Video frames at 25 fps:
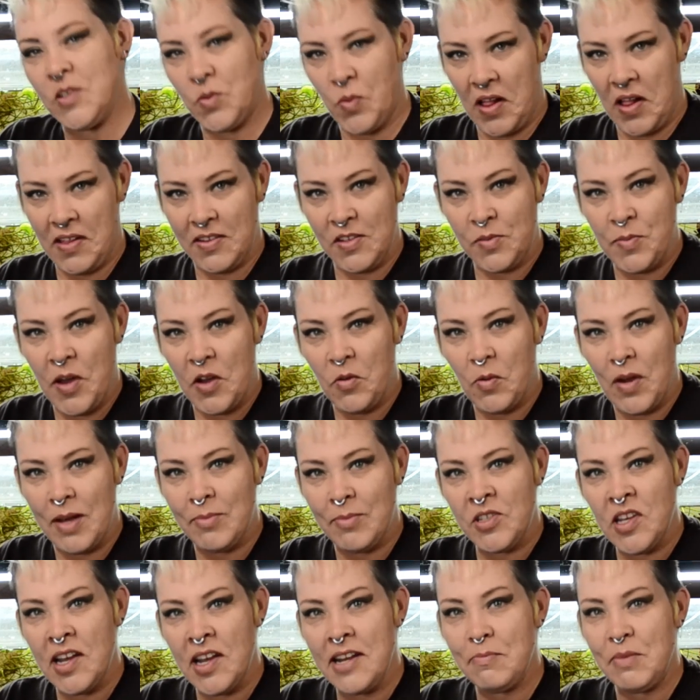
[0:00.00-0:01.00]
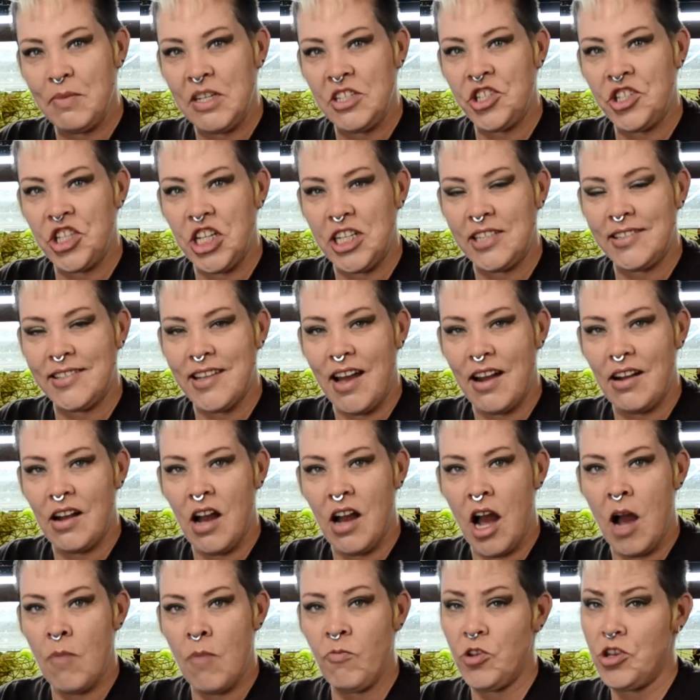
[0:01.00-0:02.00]
well as my website,
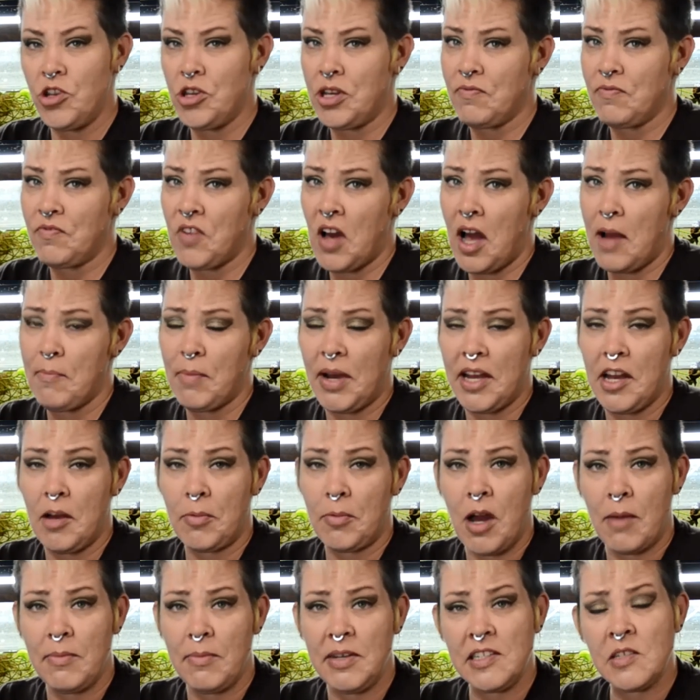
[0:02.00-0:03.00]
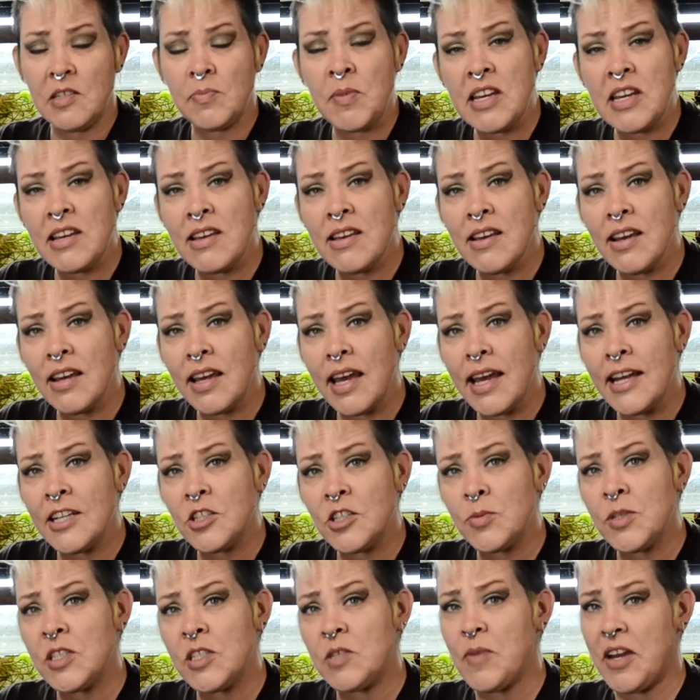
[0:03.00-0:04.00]
msjinkzd.com, where you can find my upcoming speaking
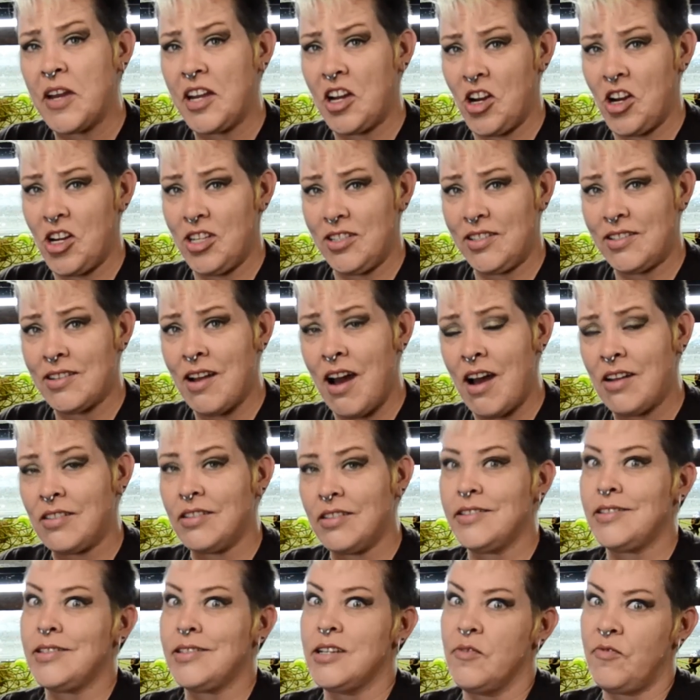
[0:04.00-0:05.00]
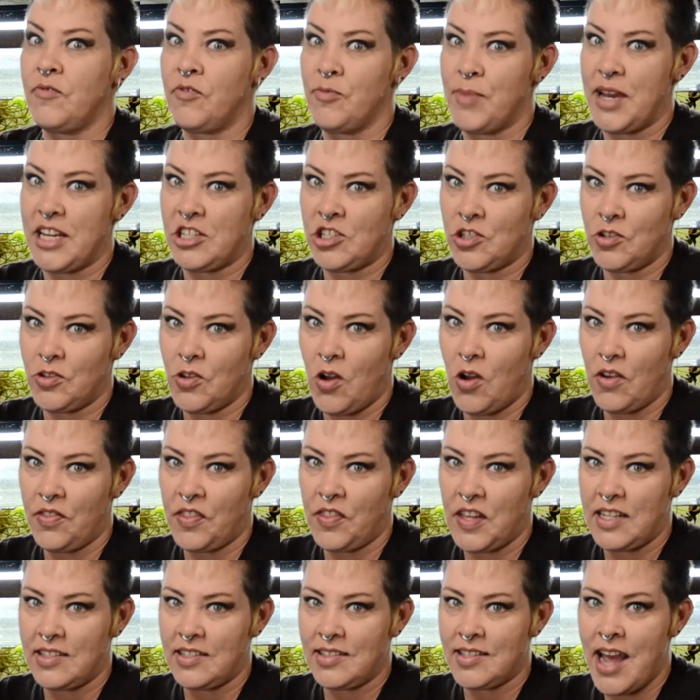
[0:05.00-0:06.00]
engagements, my current stock list, and information on all
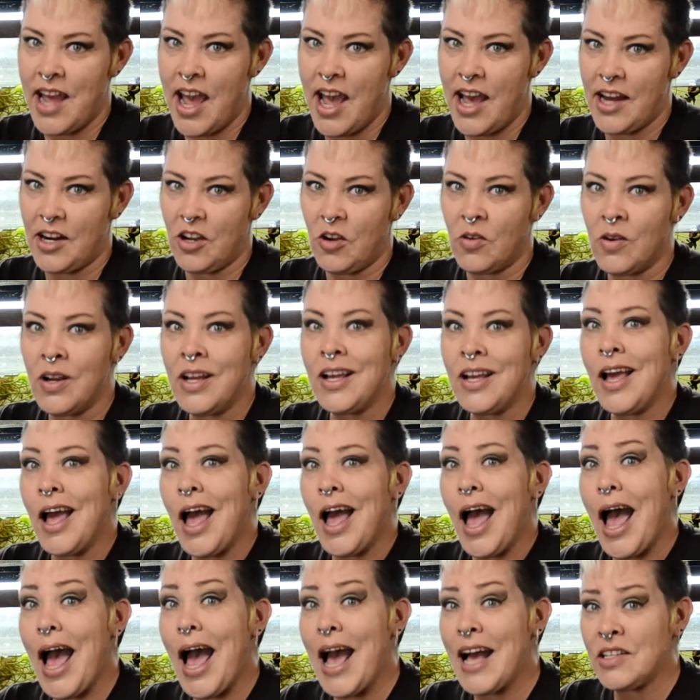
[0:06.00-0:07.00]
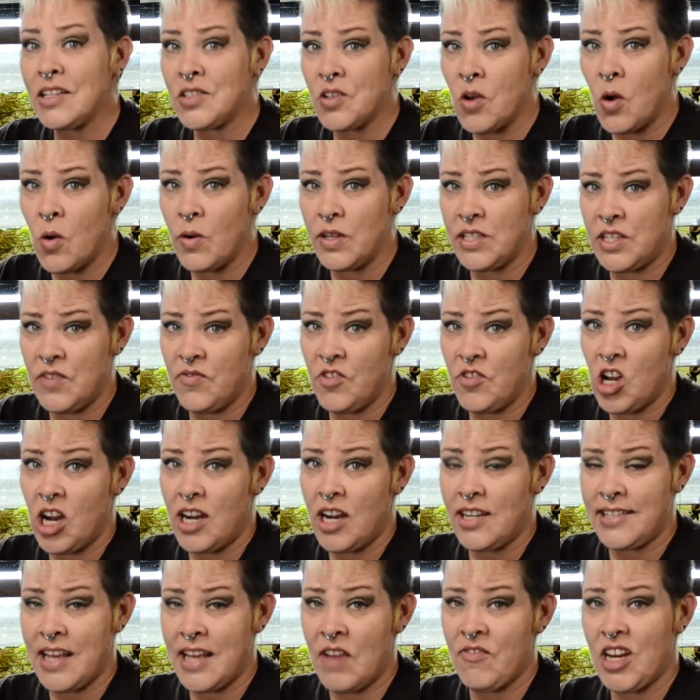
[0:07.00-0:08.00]
things nano. As always, if you
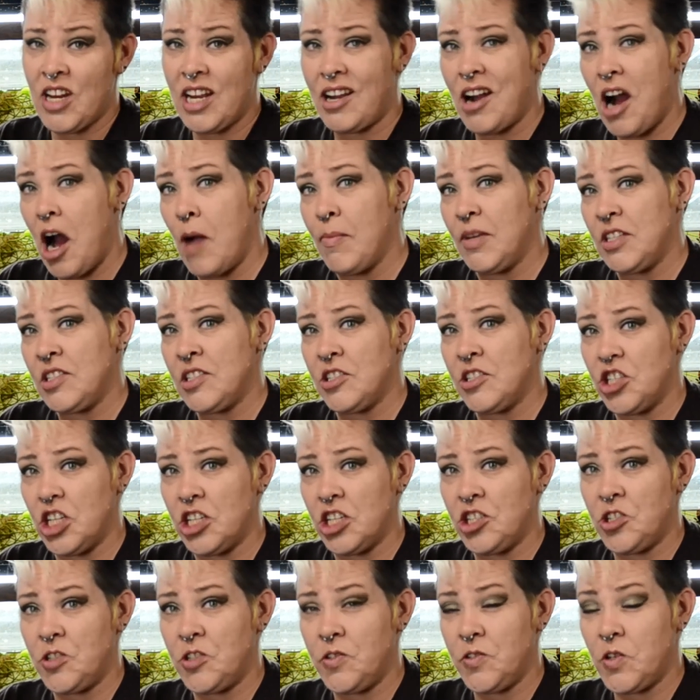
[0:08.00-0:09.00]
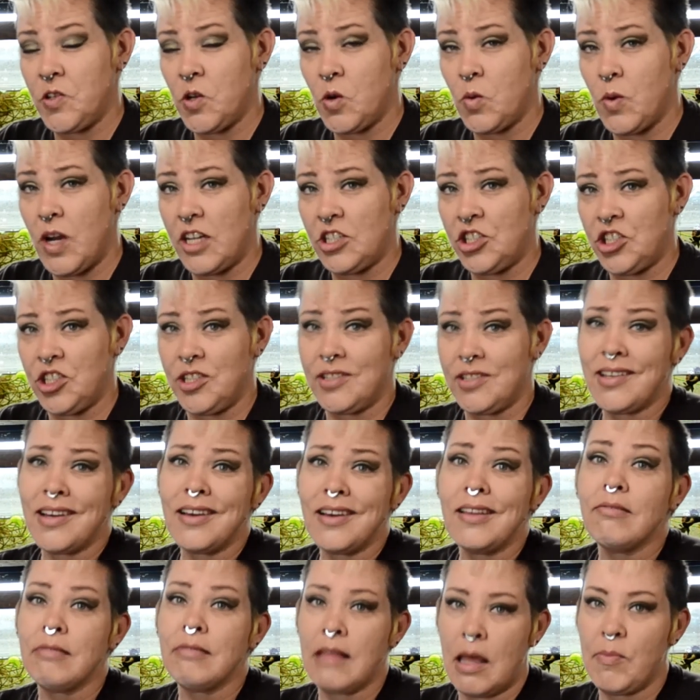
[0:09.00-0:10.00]
guys have any comments, suggestions, or questions,
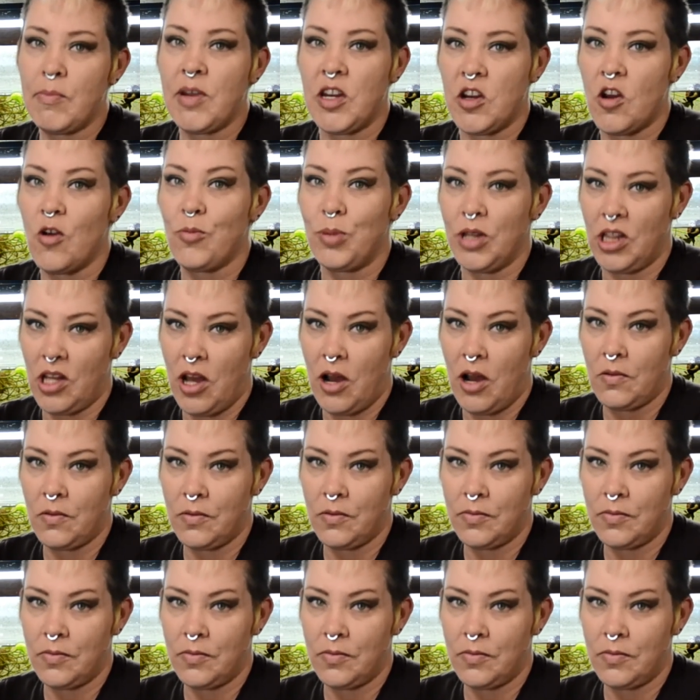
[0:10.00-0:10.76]
let me know below.